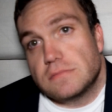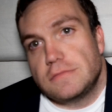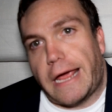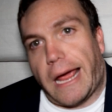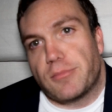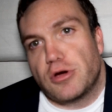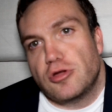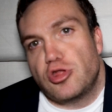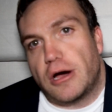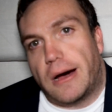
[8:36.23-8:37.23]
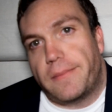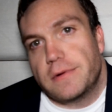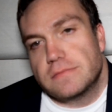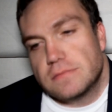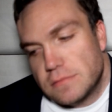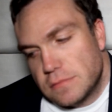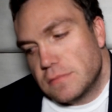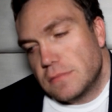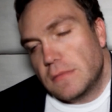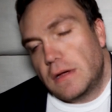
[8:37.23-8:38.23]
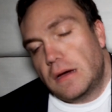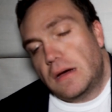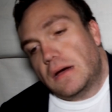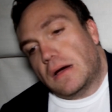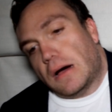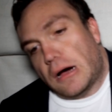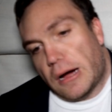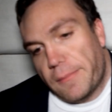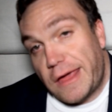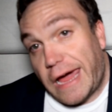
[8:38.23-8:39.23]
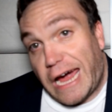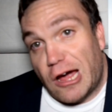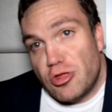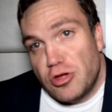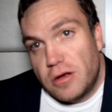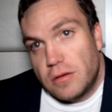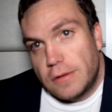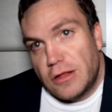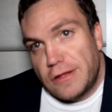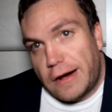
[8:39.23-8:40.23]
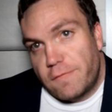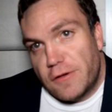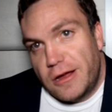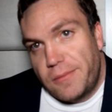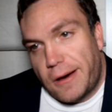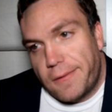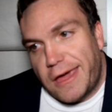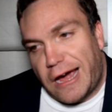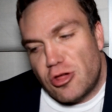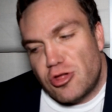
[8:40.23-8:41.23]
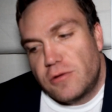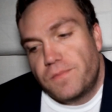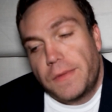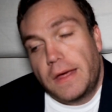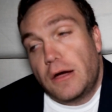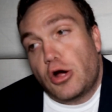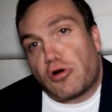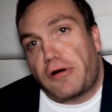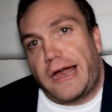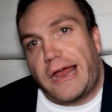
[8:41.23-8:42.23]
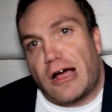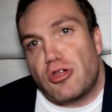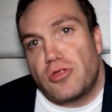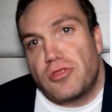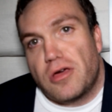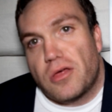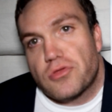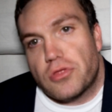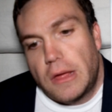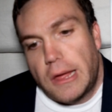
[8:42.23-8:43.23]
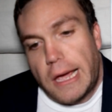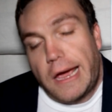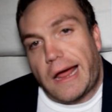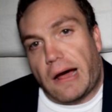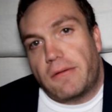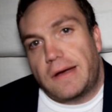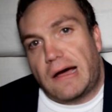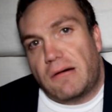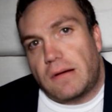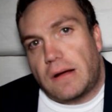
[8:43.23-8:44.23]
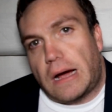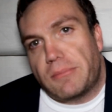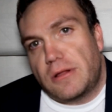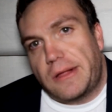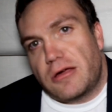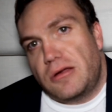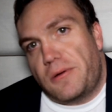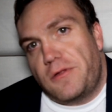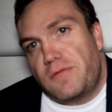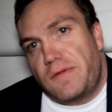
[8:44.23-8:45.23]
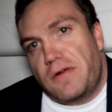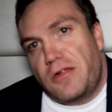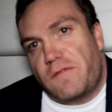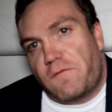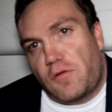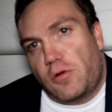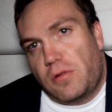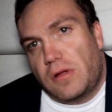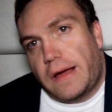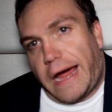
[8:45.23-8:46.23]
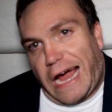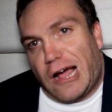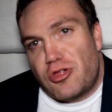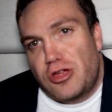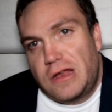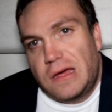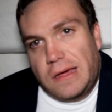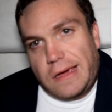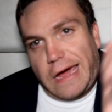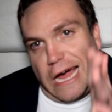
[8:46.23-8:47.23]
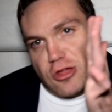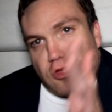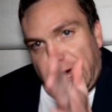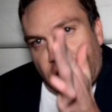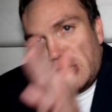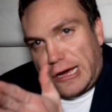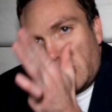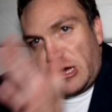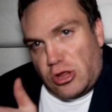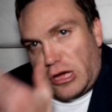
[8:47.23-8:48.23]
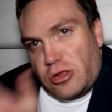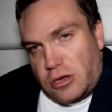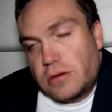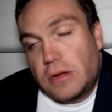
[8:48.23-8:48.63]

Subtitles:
Damn good job. The action. Let's not forget about the action. Great action scenes. Now, I'm going to let you know this movie isn't full action. Action.